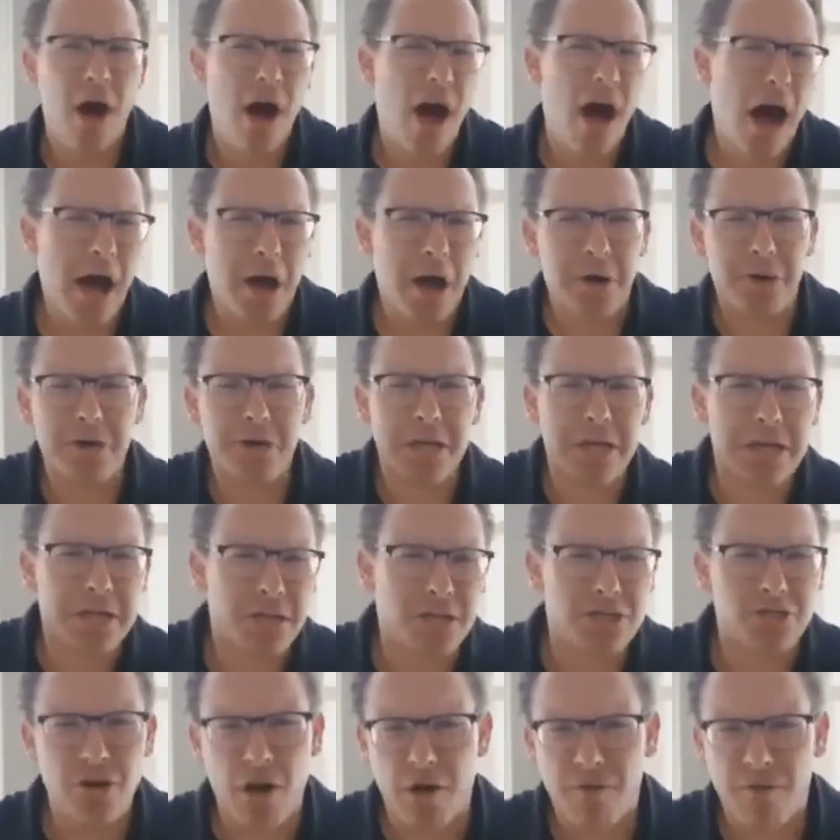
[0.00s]
I don't need
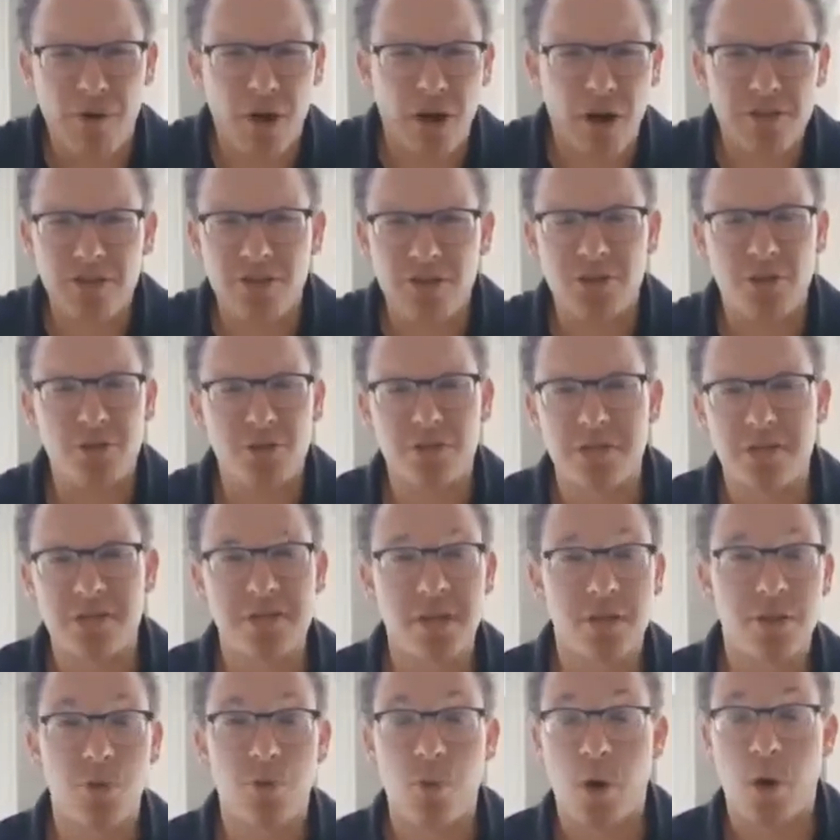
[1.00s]
this software, I'll just use this
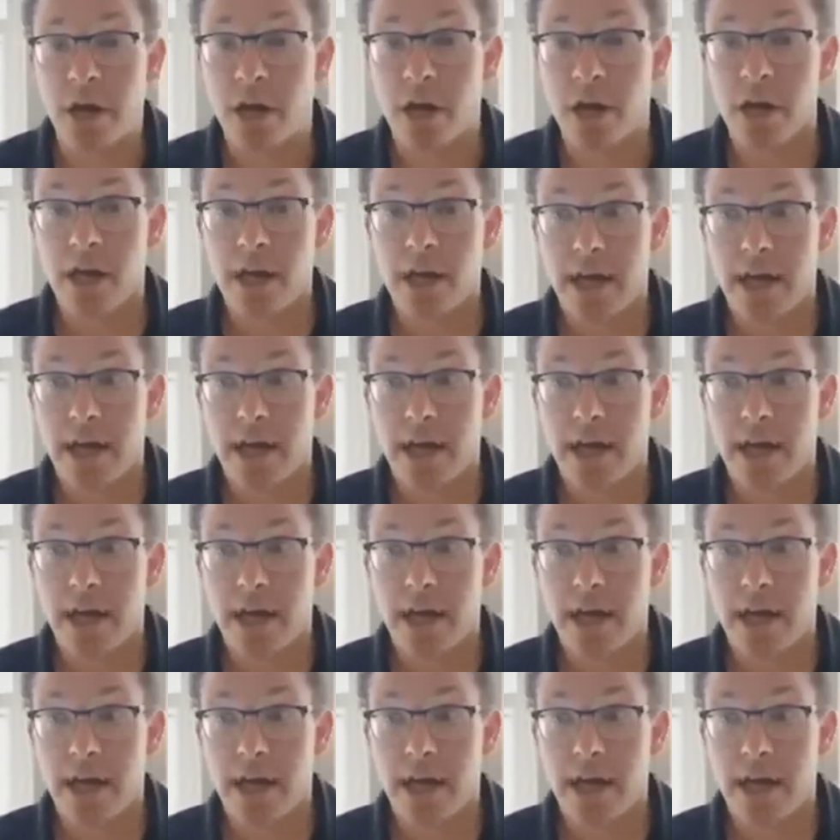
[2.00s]
other one.